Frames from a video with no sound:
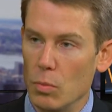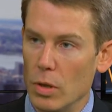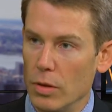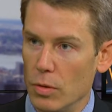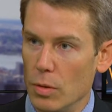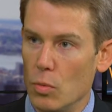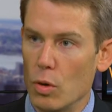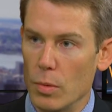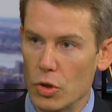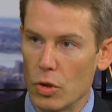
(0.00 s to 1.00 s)
into a more
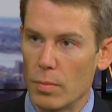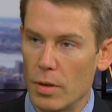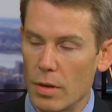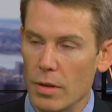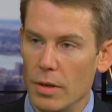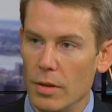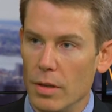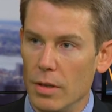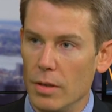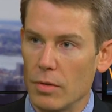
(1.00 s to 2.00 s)
mature part in
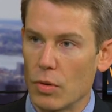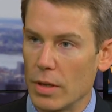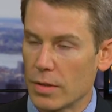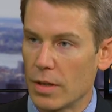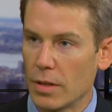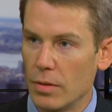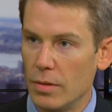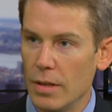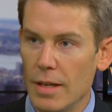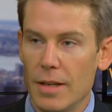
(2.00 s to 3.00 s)
the credit
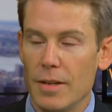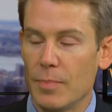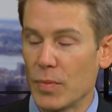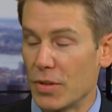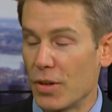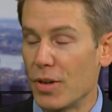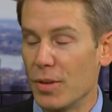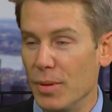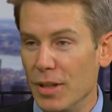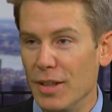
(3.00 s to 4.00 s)
cycle. It's hard to
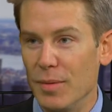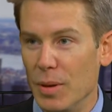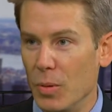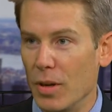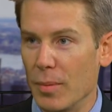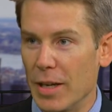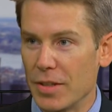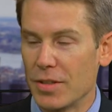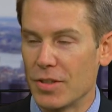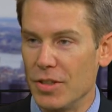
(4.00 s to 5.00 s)
believe, but we're about
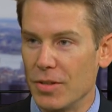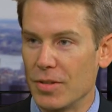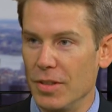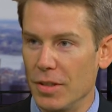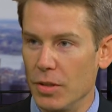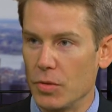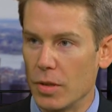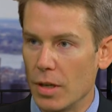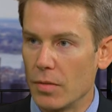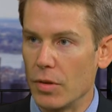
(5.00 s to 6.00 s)
6 years into this
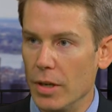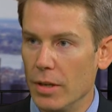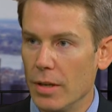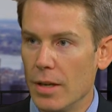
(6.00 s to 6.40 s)
recovery.